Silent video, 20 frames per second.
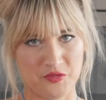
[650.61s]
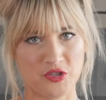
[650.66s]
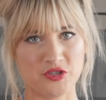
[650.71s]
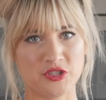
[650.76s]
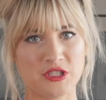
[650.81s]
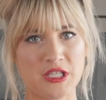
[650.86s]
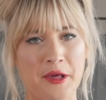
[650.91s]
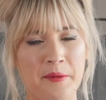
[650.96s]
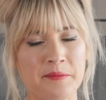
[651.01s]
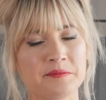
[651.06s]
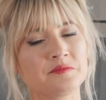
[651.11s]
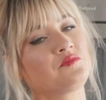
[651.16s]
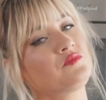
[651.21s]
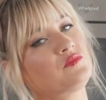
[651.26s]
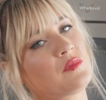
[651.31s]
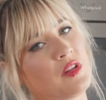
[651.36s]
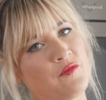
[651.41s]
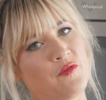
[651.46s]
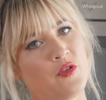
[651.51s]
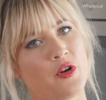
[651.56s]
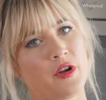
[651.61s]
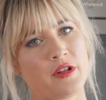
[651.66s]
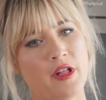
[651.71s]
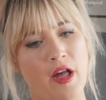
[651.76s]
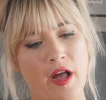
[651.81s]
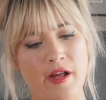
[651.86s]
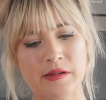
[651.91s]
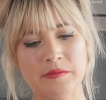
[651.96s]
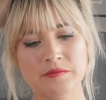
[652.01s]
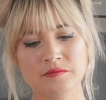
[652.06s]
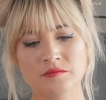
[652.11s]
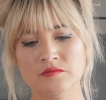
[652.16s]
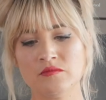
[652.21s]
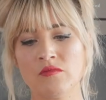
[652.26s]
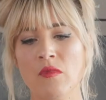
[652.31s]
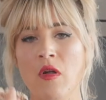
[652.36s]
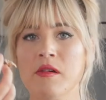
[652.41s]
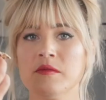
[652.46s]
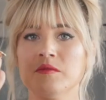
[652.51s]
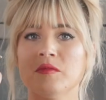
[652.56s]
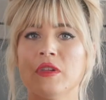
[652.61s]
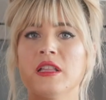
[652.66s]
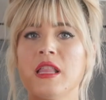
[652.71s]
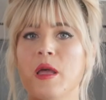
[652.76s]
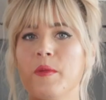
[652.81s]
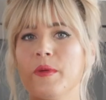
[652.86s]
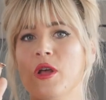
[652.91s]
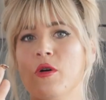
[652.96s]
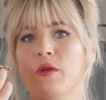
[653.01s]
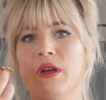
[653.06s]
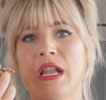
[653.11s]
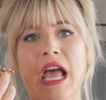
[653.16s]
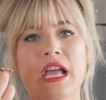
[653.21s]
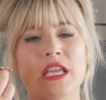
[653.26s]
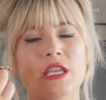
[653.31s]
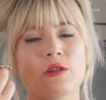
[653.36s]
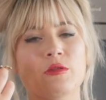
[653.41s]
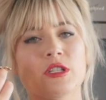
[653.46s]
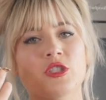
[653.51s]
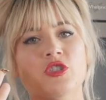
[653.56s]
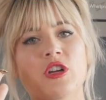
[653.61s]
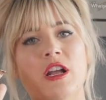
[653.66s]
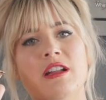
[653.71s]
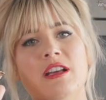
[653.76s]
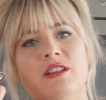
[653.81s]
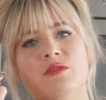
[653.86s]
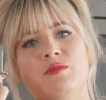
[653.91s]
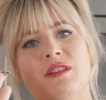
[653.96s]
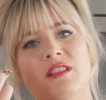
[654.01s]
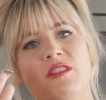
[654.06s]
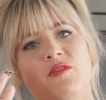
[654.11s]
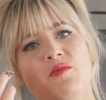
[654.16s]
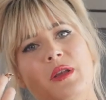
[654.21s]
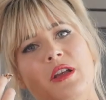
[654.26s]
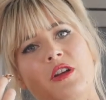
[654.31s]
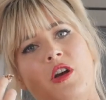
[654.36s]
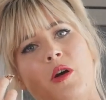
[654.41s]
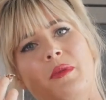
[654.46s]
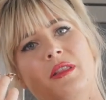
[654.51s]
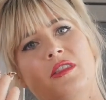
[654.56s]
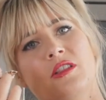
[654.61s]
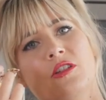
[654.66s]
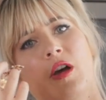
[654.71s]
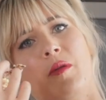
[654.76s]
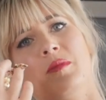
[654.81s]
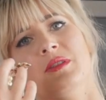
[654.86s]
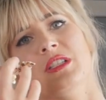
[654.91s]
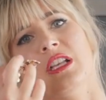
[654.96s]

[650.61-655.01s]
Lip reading: Thursday at 4 o'clock. And let me know what hack you want to try next by leaving me a comment in the comment